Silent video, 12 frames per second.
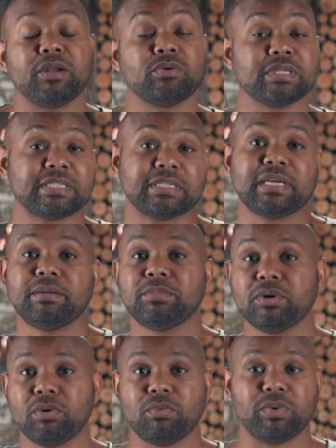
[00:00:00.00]
And on the same
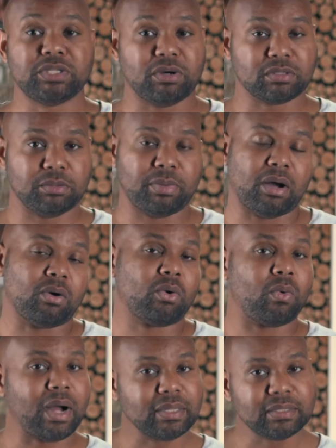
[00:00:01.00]
note, we talked about
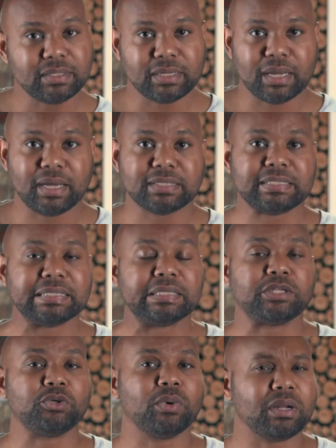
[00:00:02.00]
quality
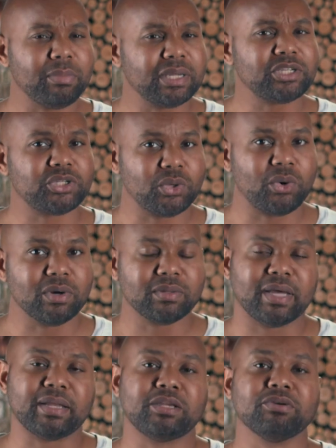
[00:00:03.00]
content. You want to make sure
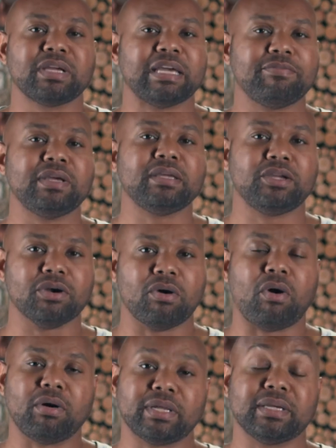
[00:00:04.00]
that you're giving your
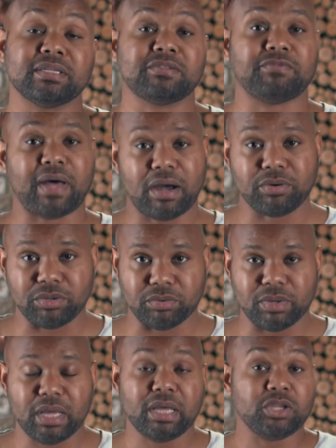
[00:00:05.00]
audience value.
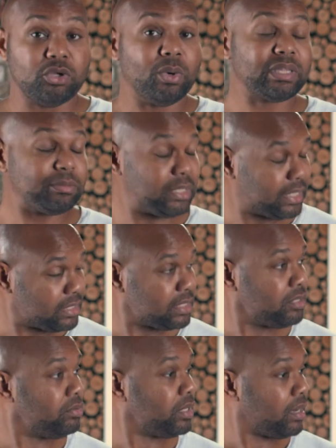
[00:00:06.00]
You want them to
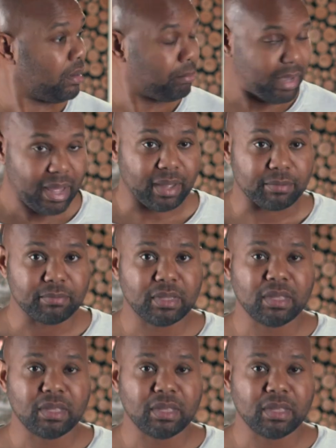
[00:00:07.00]
continue to come back.